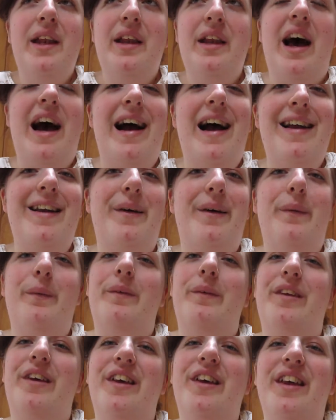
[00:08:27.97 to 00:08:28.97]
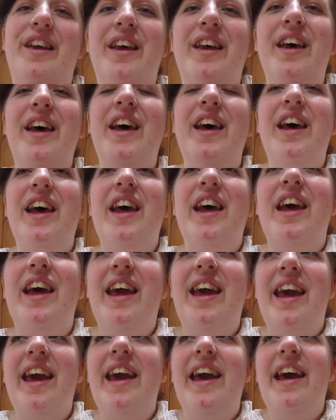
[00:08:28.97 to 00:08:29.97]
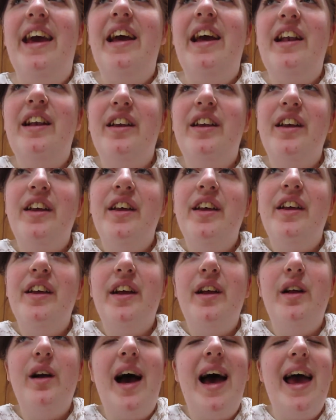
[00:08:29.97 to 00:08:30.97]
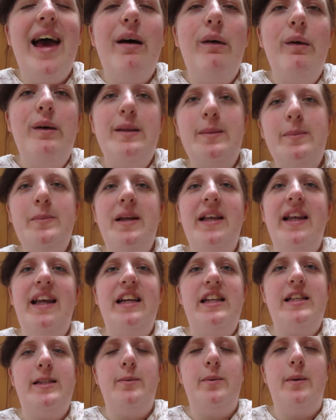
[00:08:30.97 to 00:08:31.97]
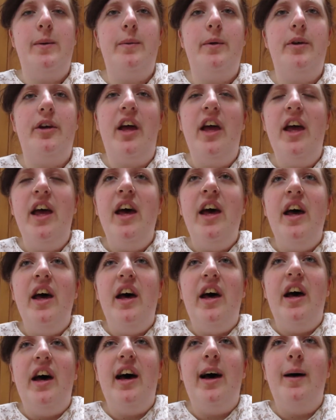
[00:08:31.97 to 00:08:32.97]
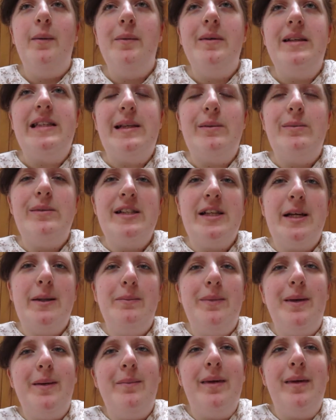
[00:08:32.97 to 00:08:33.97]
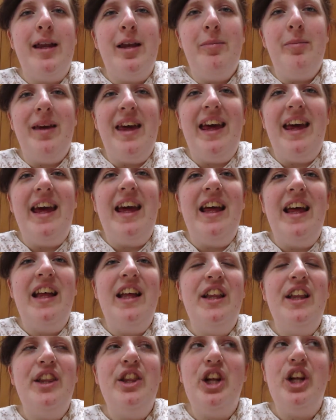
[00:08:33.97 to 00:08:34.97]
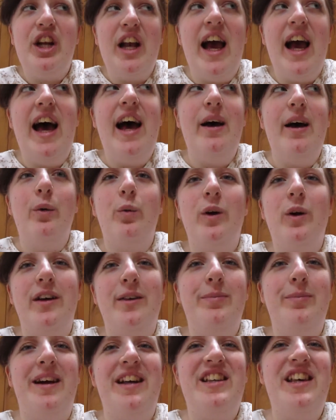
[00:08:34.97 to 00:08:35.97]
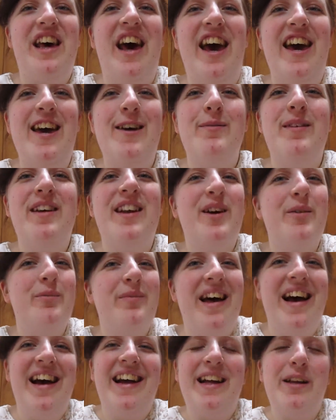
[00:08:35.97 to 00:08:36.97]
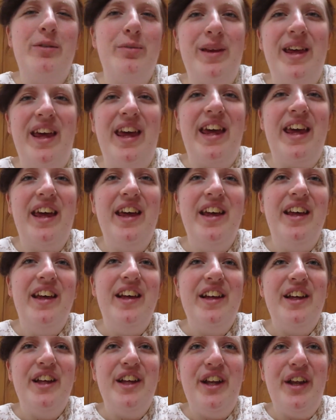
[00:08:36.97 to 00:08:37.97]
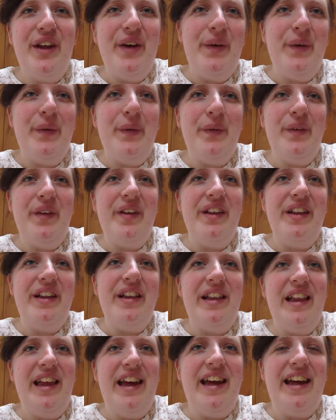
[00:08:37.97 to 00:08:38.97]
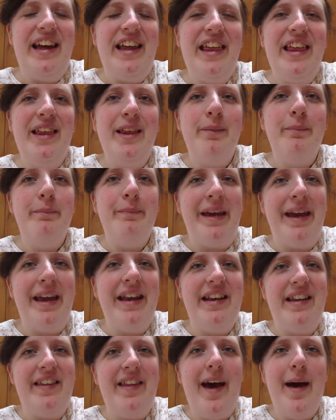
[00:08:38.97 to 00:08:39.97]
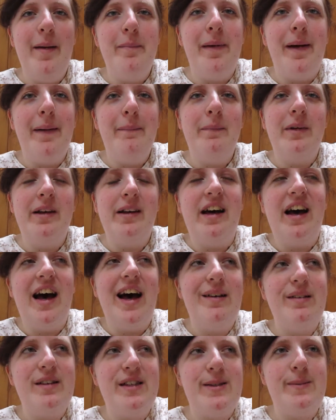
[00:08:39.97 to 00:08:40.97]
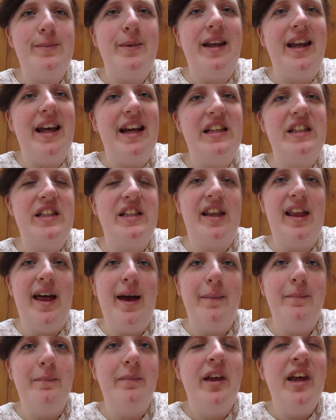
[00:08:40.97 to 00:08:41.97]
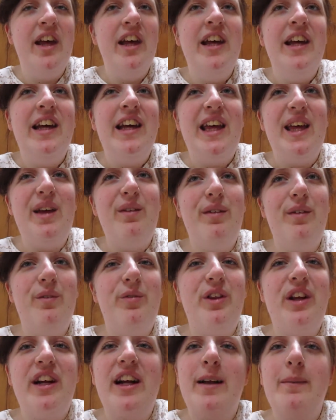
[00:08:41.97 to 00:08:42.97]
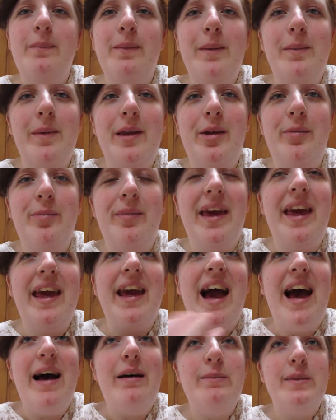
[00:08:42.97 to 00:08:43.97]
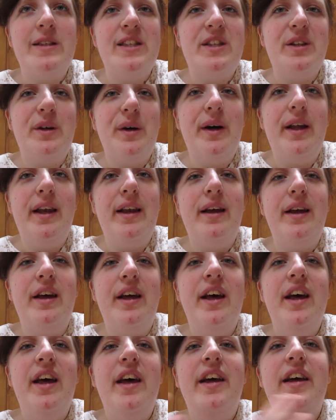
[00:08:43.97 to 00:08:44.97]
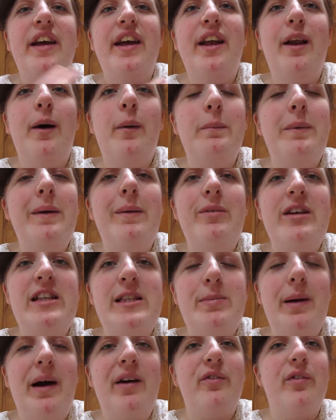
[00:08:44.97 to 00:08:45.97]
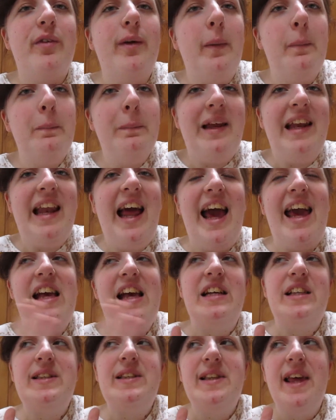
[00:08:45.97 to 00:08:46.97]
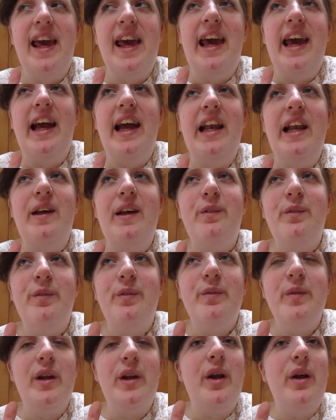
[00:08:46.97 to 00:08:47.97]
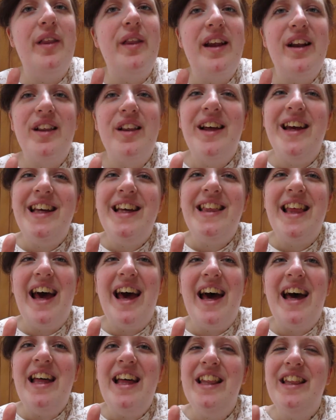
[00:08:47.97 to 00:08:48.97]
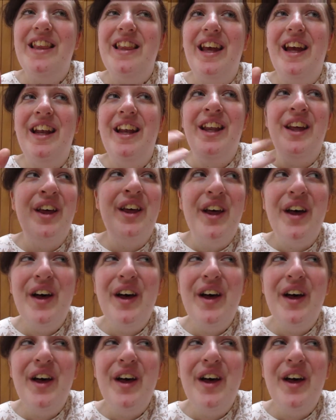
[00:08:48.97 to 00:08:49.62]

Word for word: I don't. And, you know, I always be nice to people. Um, if someone's gonna be mean to me, they're not worth my time, and I'm not gonna be, you know, like mean to them. I'm gonna obviously be nice to them, even if they're gonna be mean to me. I'm still gonna, you know, be respectful and be nice. And if you know they don't like that, then